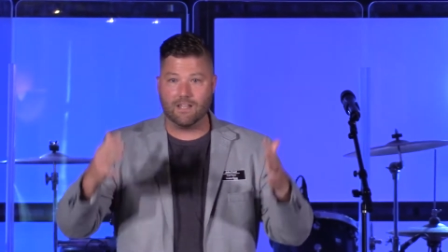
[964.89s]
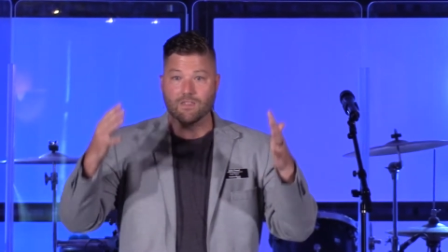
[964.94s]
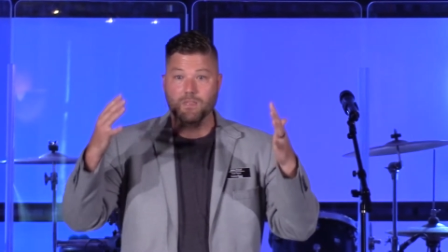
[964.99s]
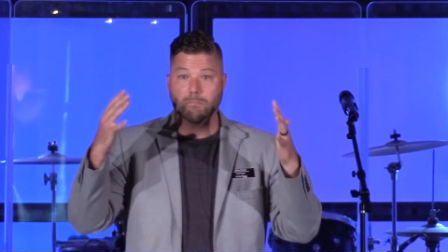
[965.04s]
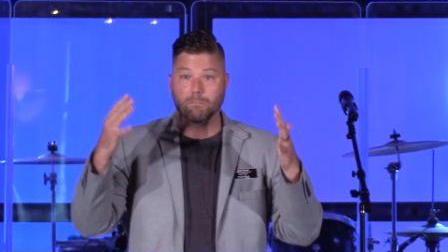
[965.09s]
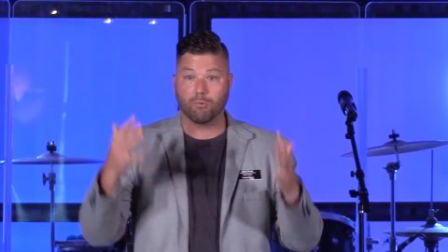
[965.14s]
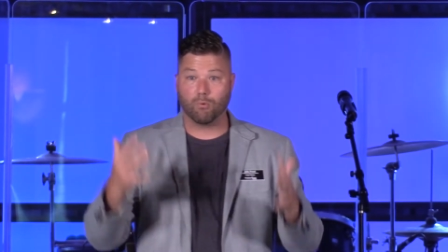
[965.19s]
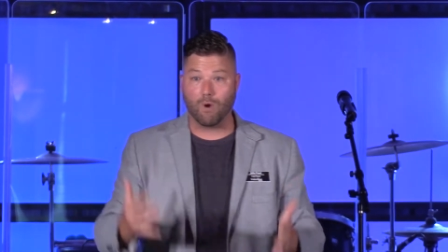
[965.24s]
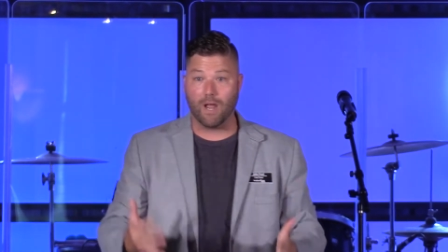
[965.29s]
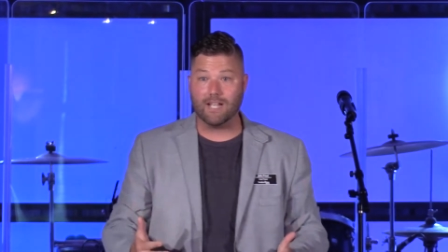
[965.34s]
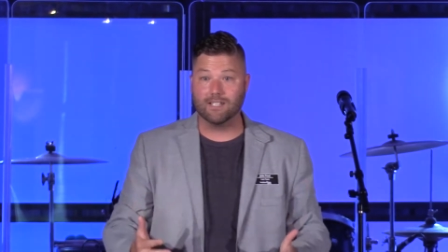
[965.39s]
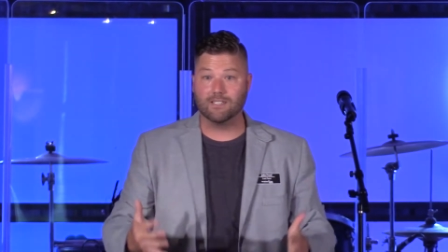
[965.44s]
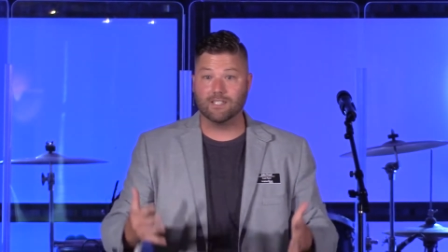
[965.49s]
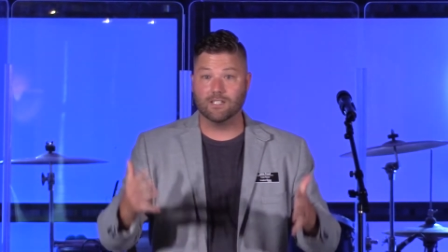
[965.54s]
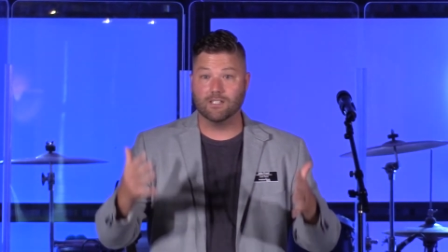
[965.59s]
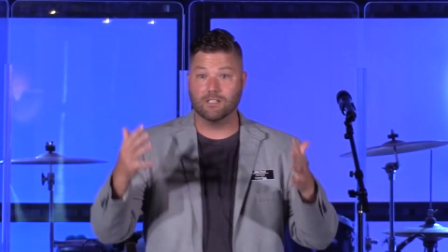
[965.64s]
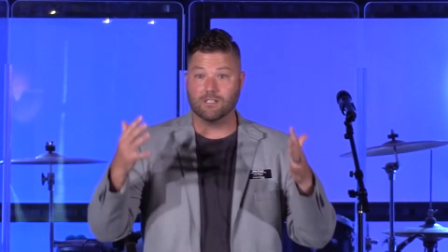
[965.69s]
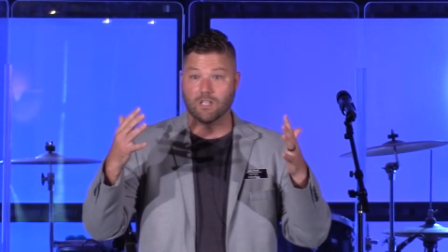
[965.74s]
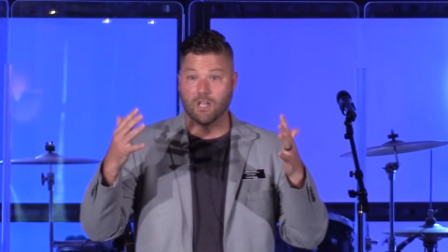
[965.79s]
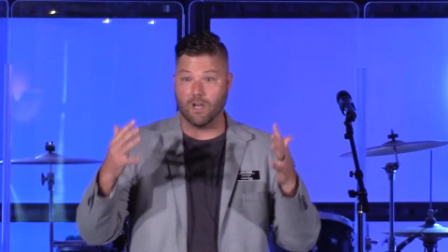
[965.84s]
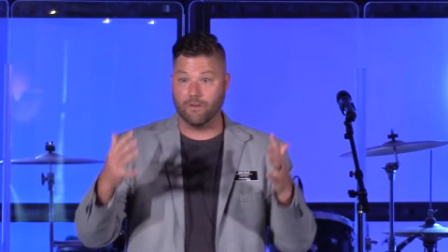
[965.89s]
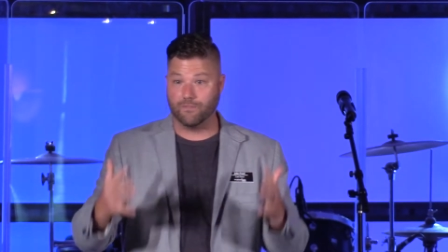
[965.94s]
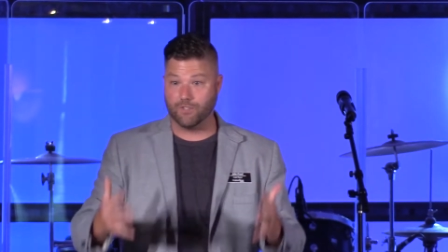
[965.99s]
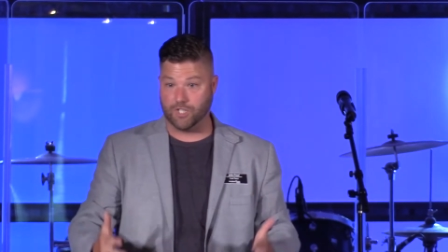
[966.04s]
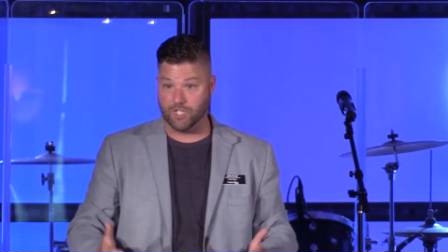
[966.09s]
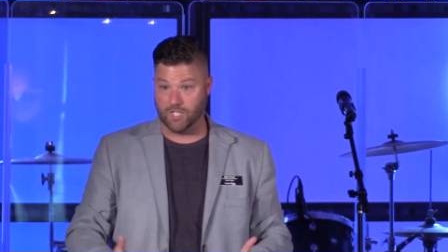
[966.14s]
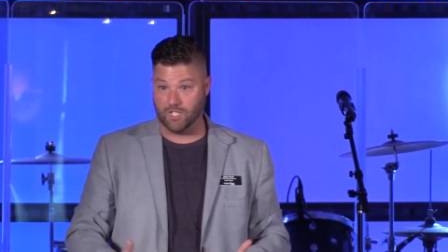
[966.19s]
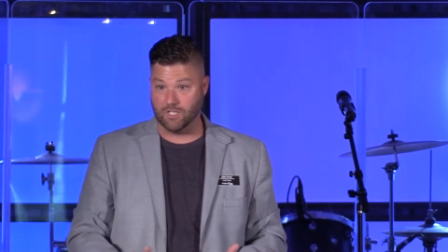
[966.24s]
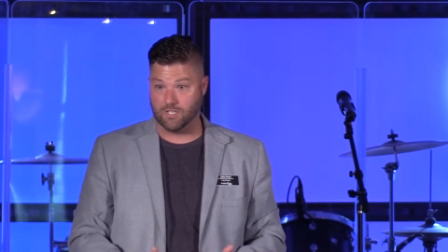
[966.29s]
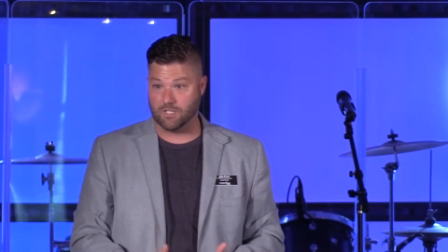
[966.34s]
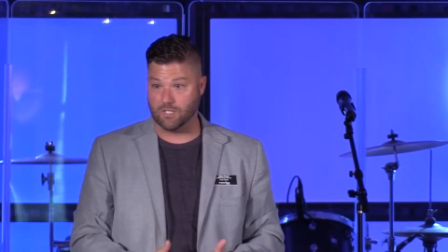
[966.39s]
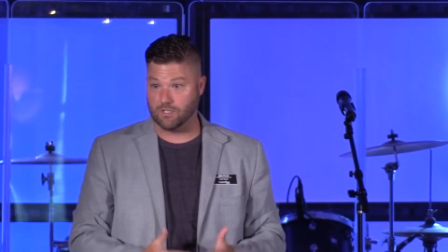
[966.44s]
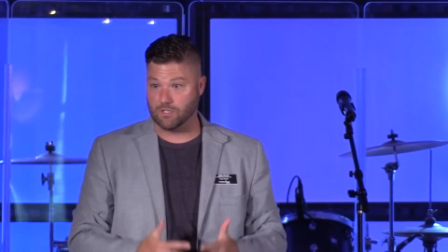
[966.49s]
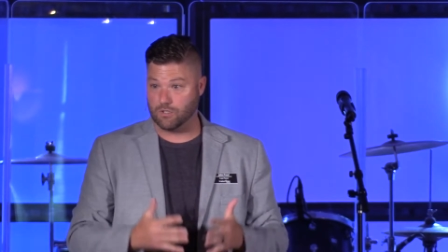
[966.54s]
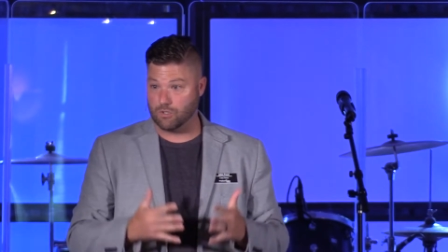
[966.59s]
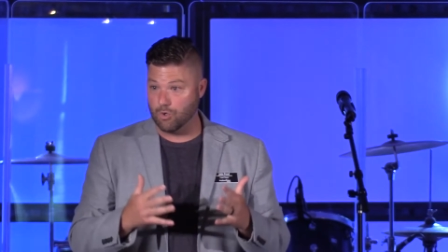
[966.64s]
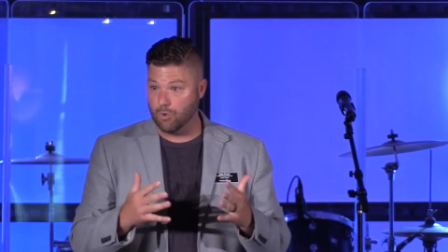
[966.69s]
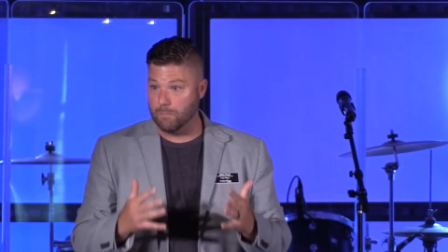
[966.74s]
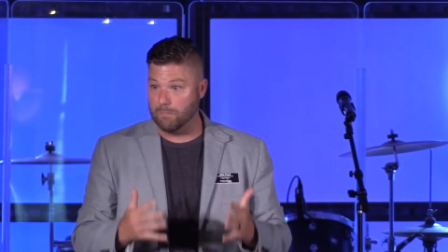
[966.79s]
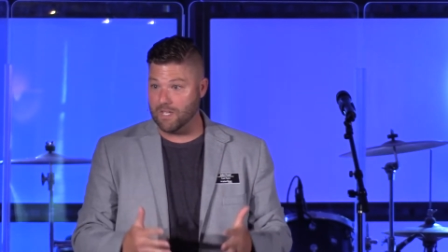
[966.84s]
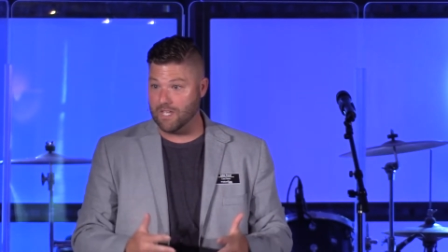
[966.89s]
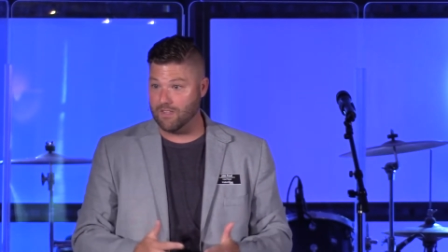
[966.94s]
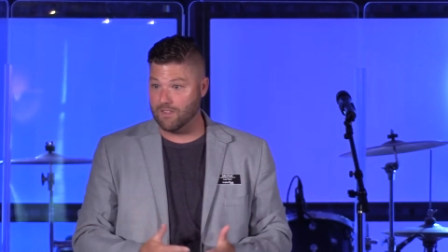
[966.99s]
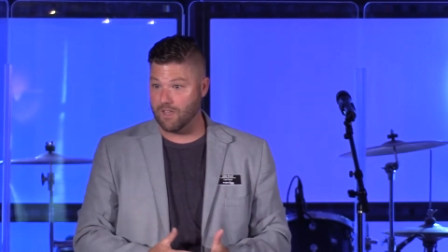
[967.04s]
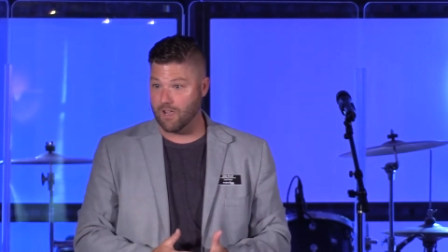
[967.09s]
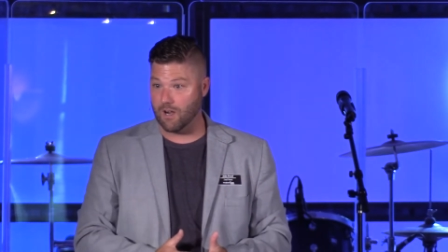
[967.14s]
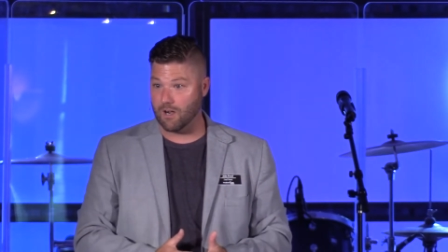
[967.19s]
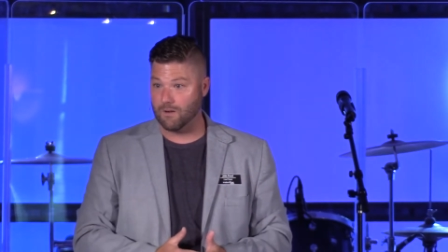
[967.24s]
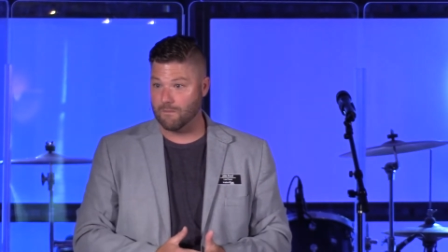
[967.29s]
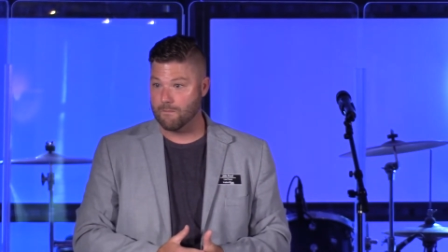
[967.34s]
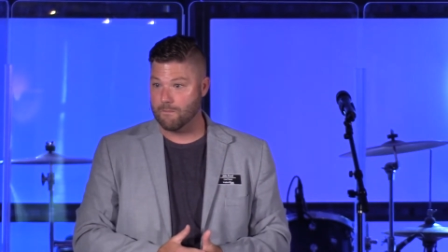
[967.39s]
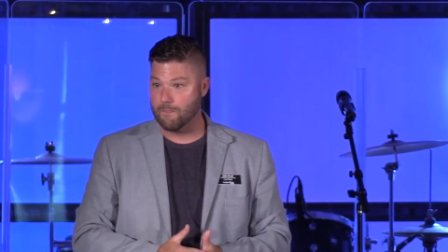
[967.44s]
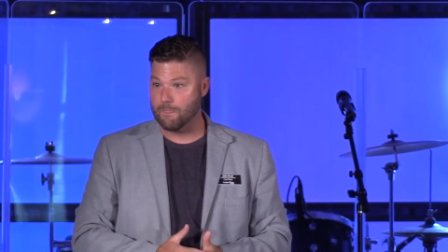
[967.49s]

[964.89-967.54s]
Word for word: in the presence of Jesus, to be there.